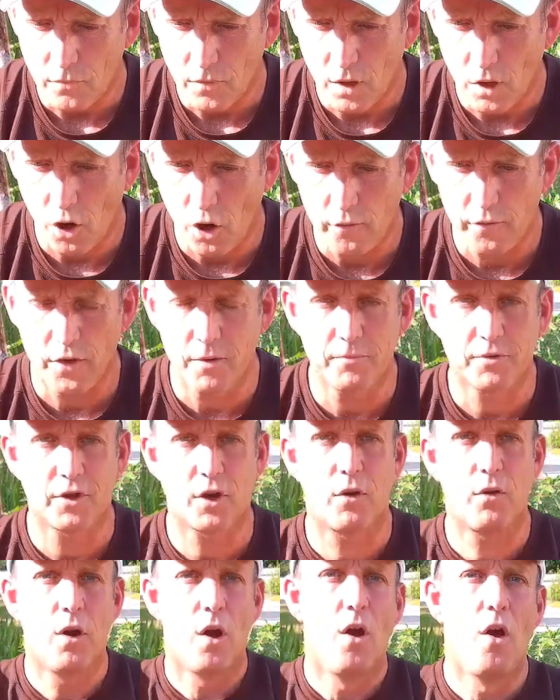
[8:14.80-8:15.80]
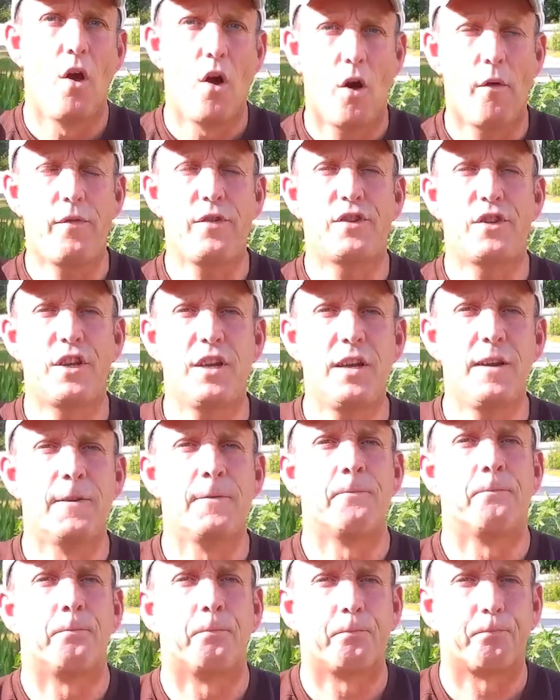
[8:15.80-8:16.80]
over them. So obviously,
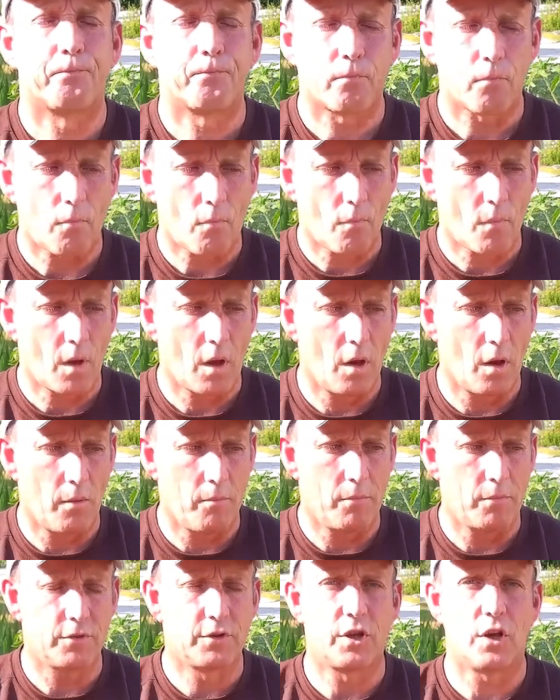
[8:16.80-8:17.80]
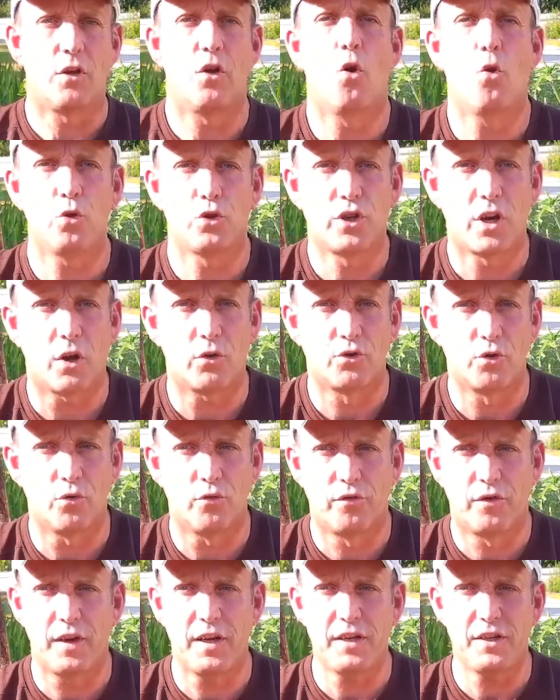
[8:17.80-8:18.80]
so the horticultural
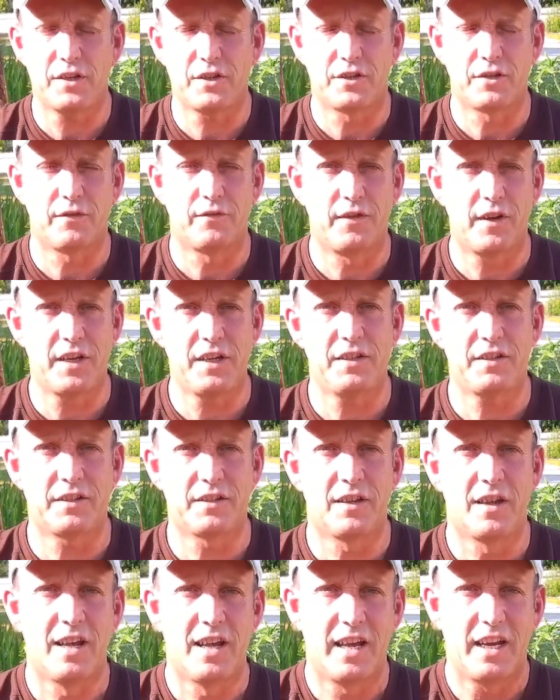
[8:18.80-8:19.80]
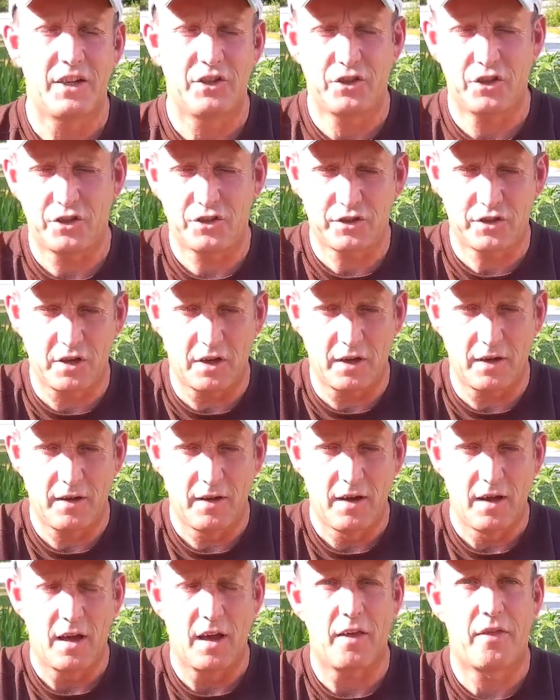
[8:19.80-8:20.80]
fleece is just a
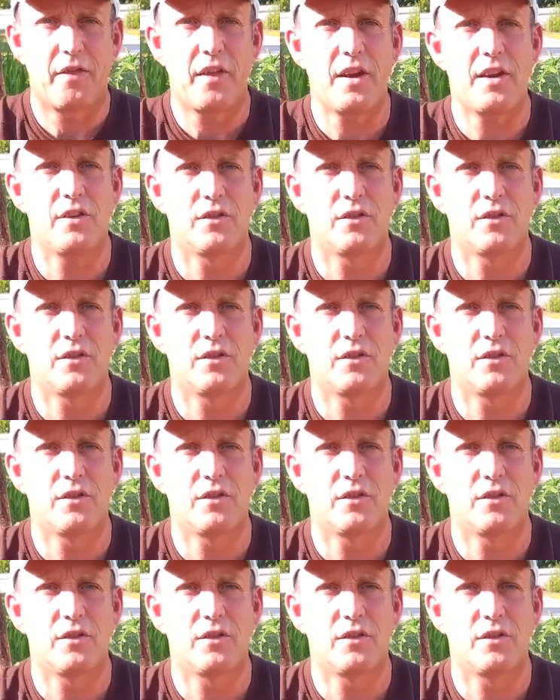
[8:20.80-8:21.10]
thin